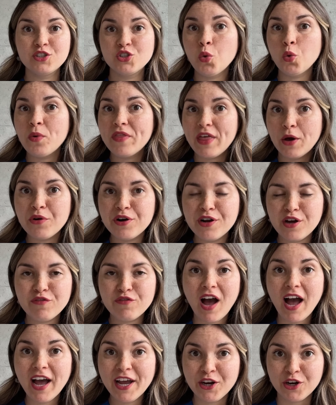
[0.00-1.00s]
So without
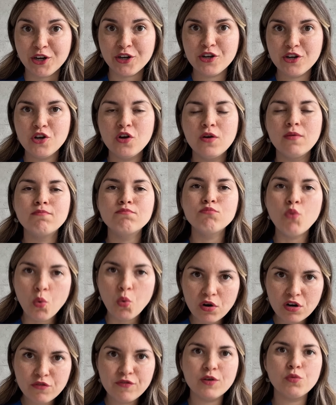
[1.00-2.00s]
enough iron,
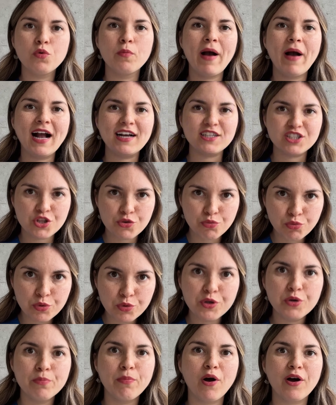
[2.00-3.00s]
more of it will pass
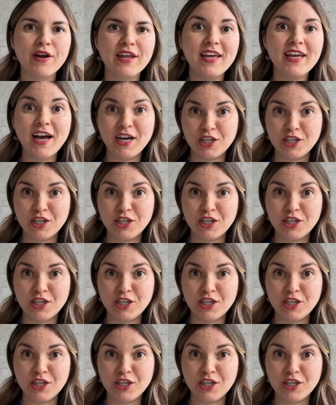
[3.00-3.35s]
through your body